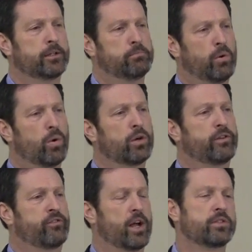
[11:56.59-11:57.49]
the board,
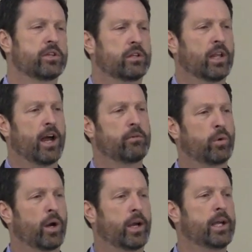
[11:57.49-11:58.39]
the Friends of the
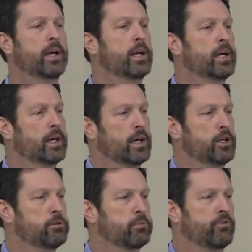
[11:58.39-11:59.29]
Library.
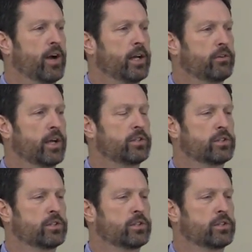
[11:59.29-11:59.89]
You provide great